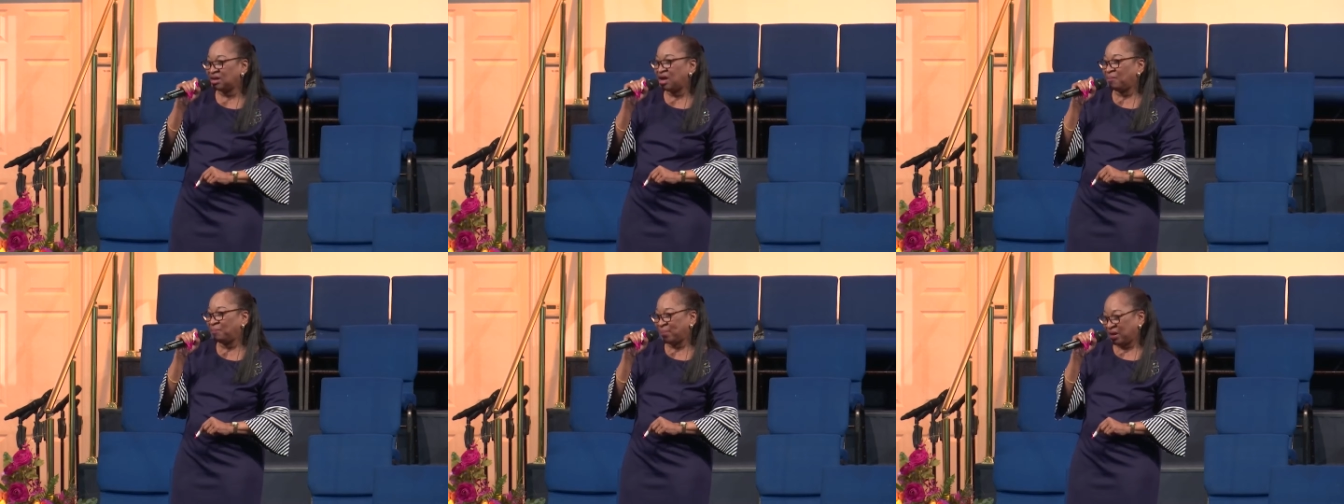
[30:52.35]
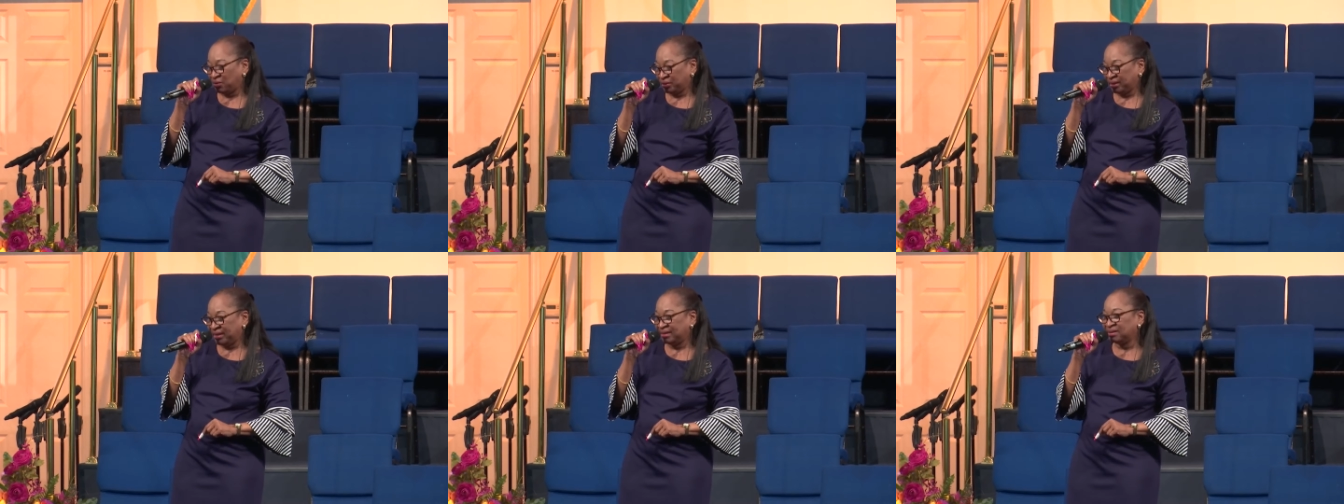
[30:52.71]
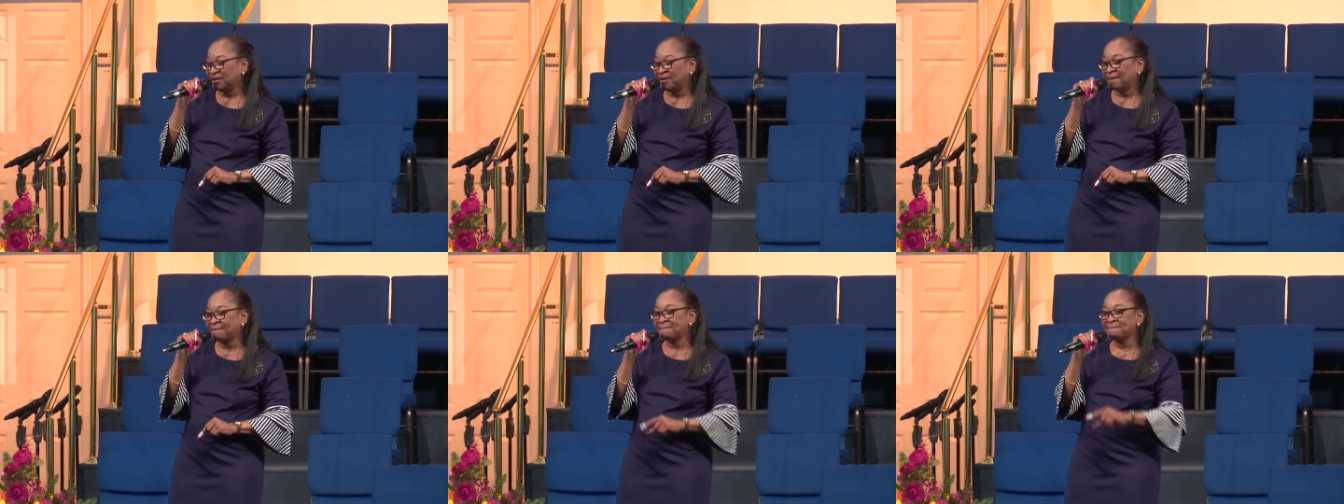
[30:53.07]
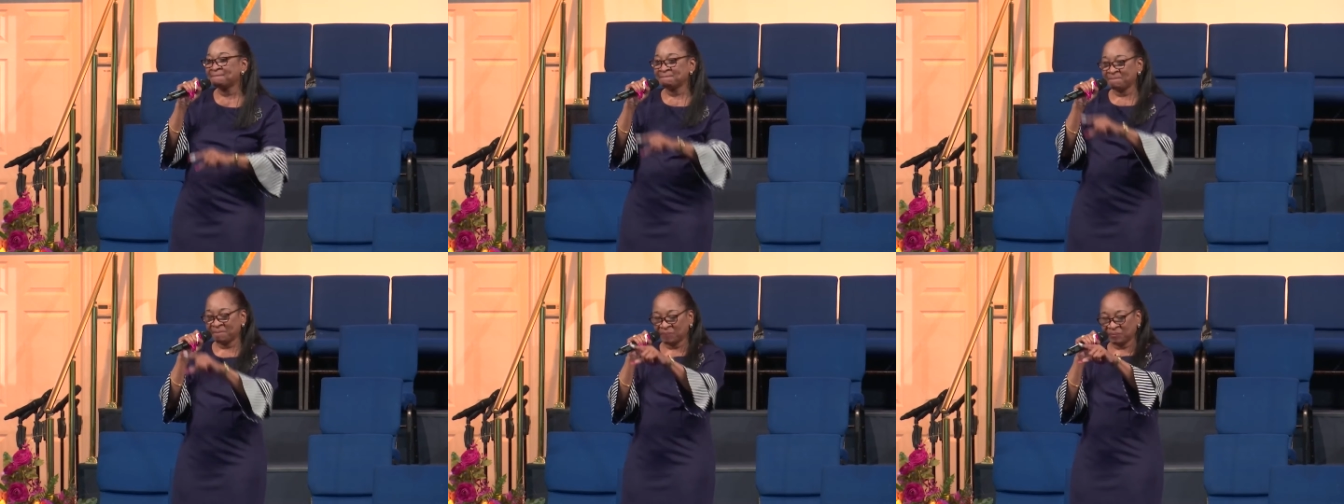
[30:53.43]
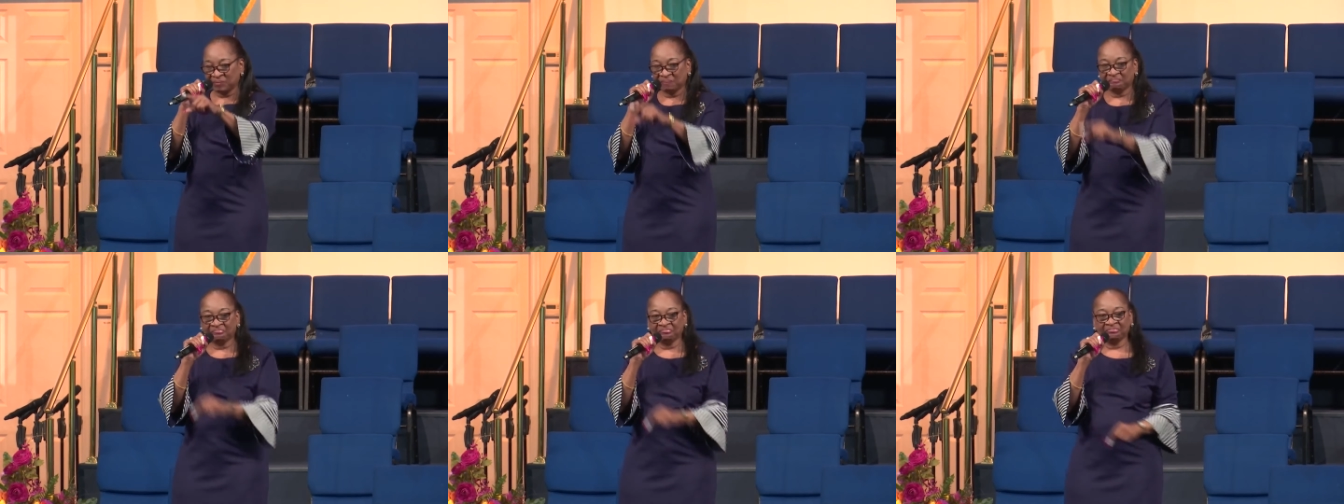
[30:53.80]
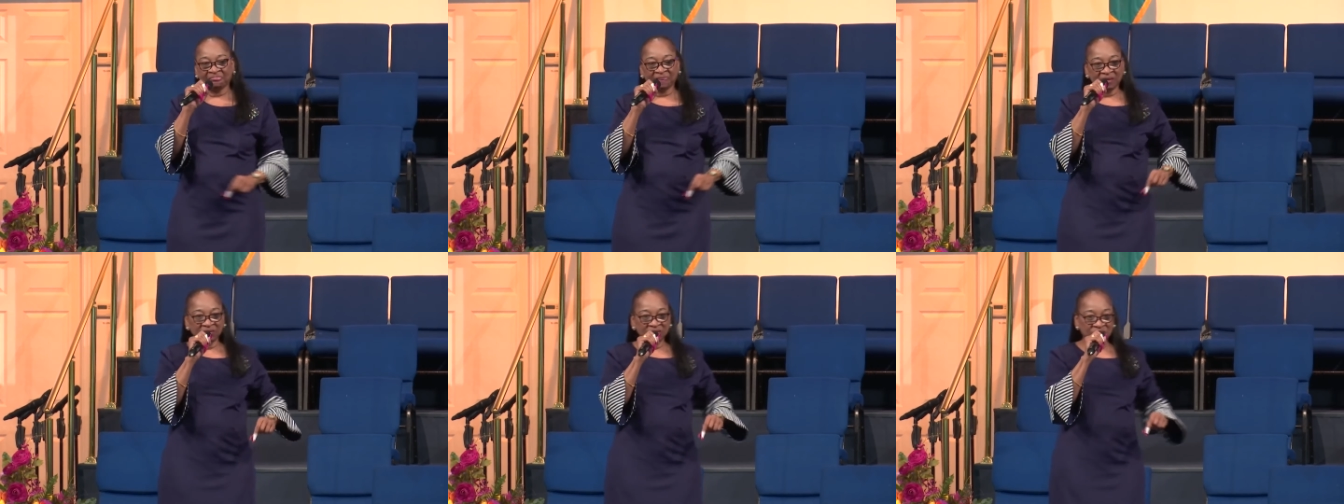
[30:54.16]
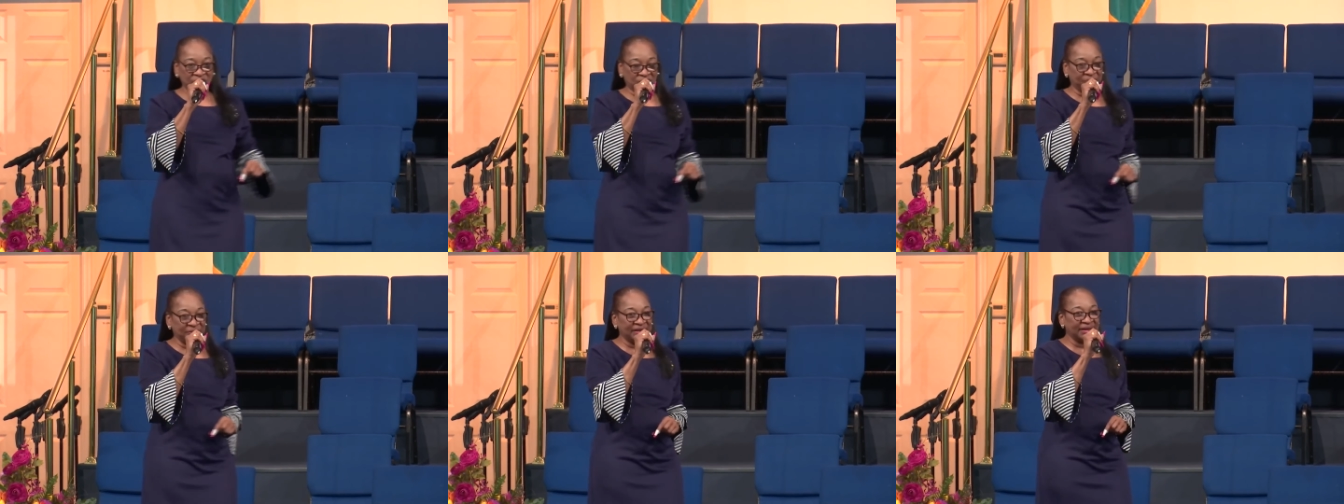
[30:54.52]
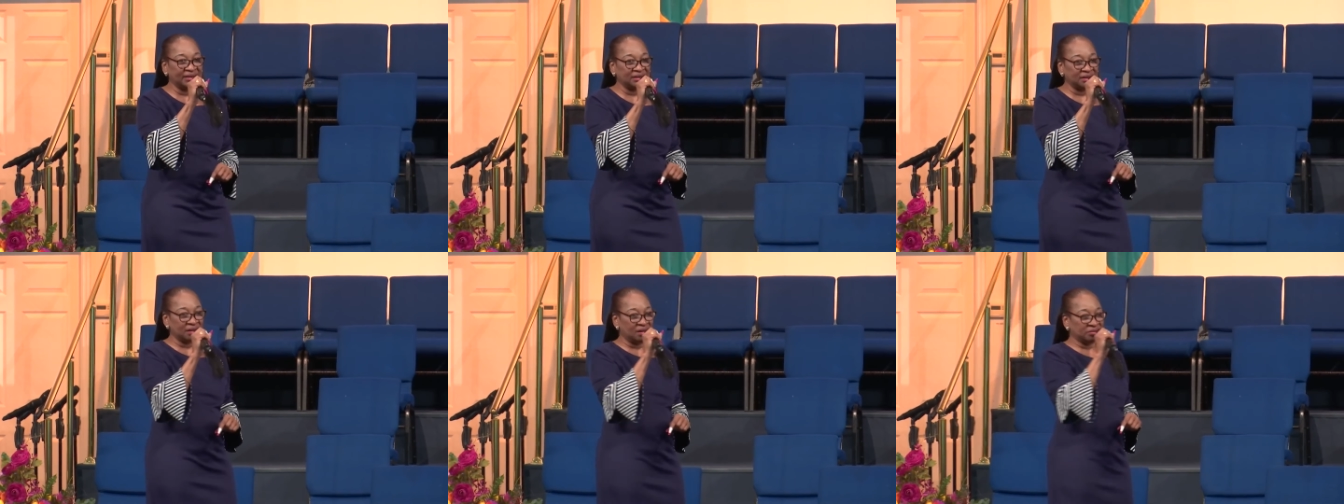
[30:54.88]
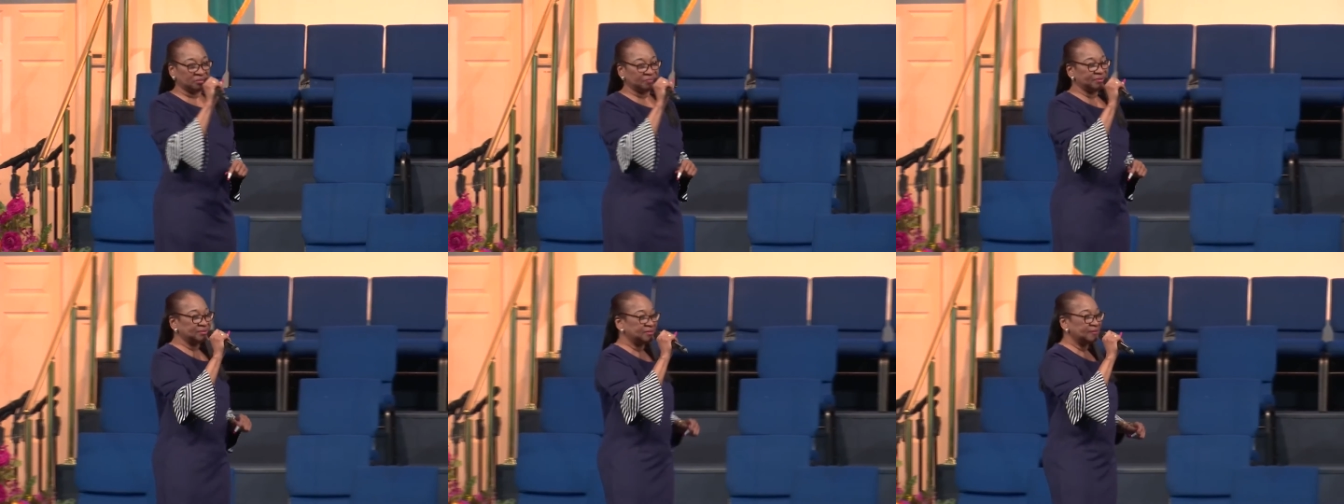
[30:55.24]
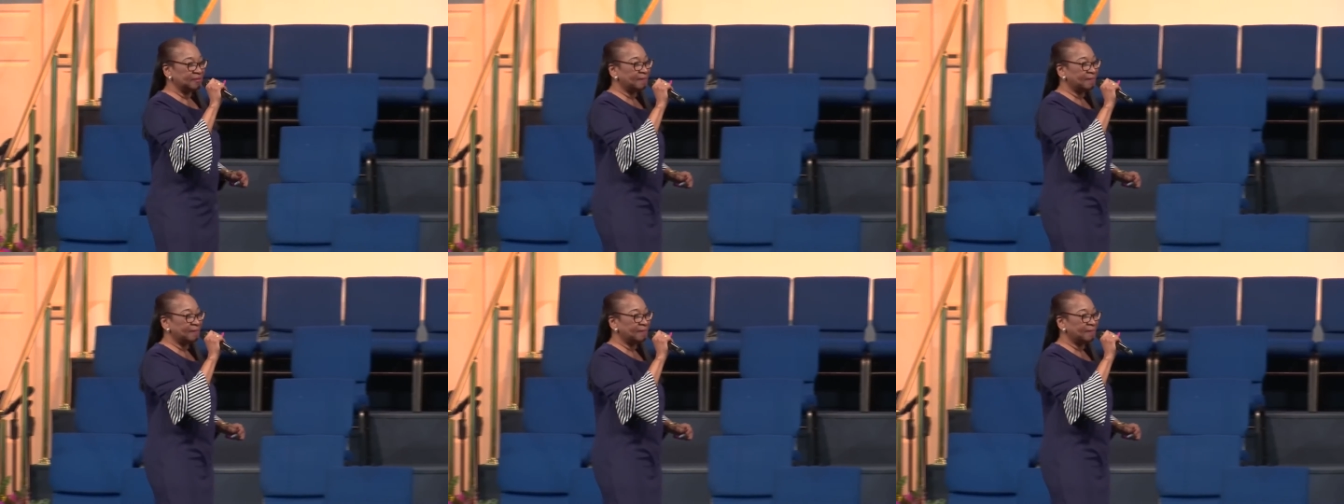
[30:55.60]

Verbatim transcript: about it, you could be held accountable.